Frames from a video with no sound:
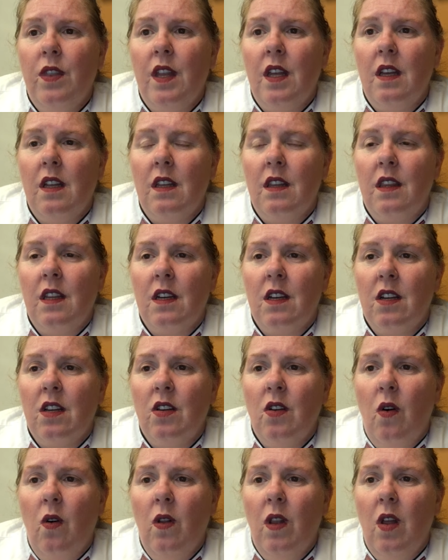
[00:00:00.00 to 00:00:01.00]
the
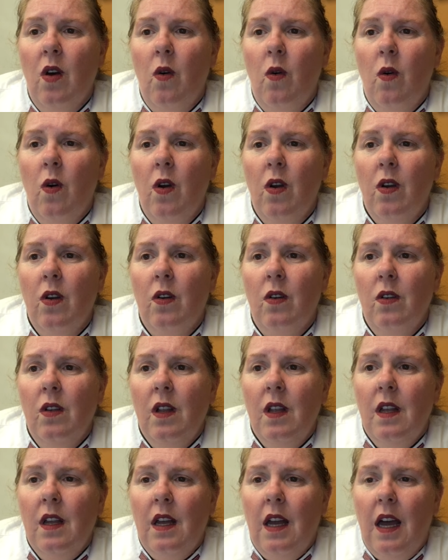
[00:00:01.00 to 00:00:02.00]
canola oil,
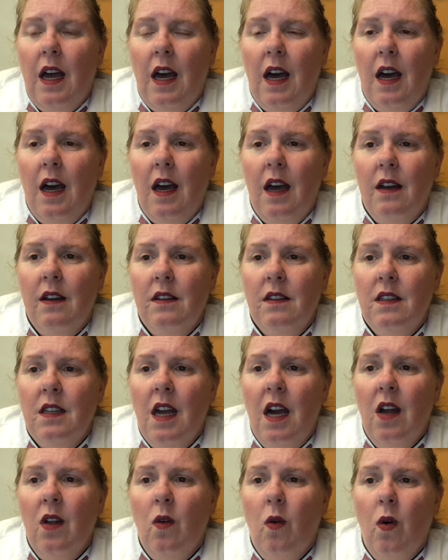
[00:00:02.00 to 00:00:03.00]

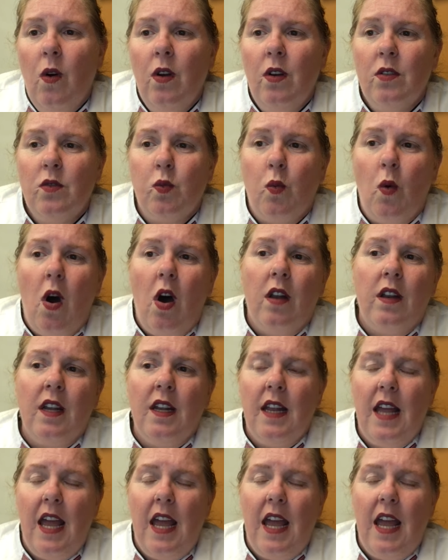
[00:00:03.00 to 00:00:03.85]
nut oils, walnut,